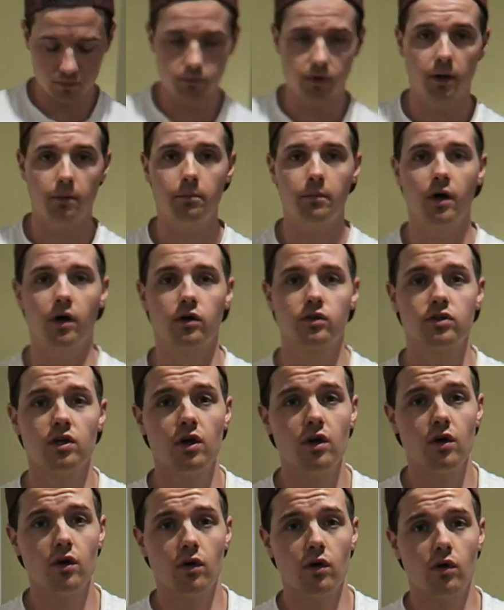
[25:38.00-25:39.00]
some dumbbells
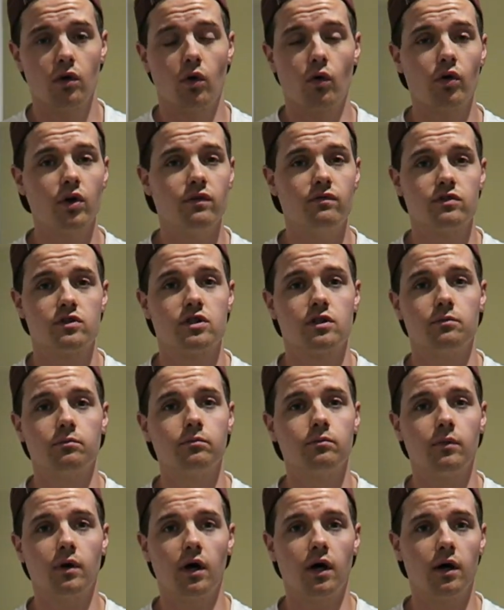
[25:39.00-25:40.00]
or even
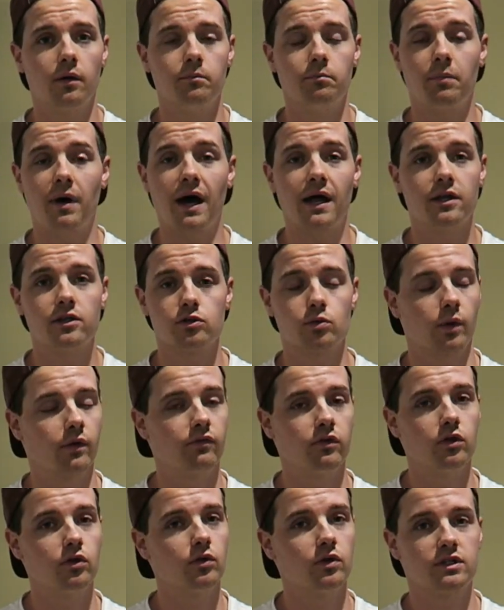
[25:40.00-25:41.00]
some bands or
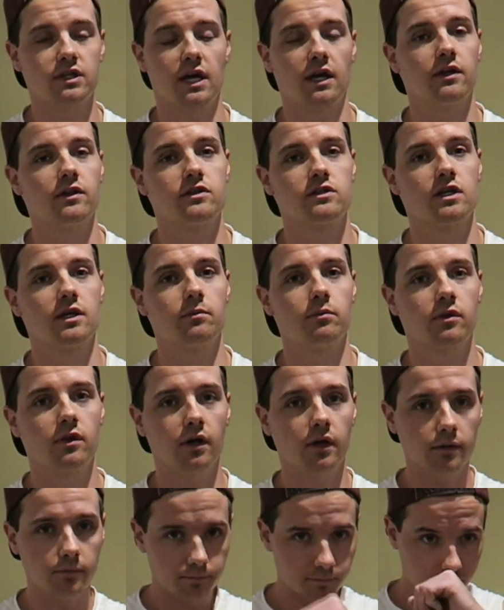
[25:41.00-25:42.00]
whatever, you can do exactly the same
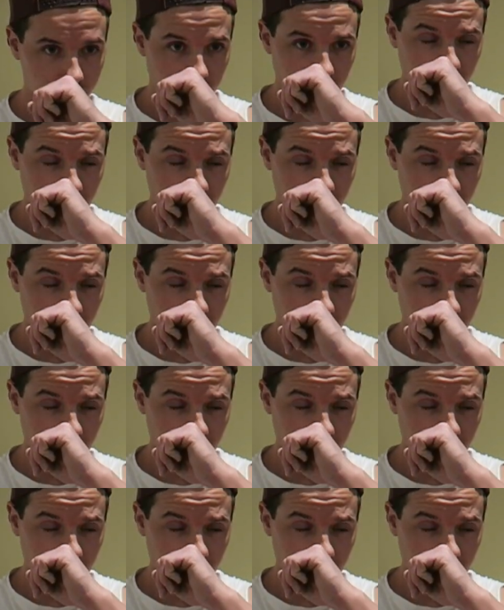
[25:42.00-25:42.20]
thing.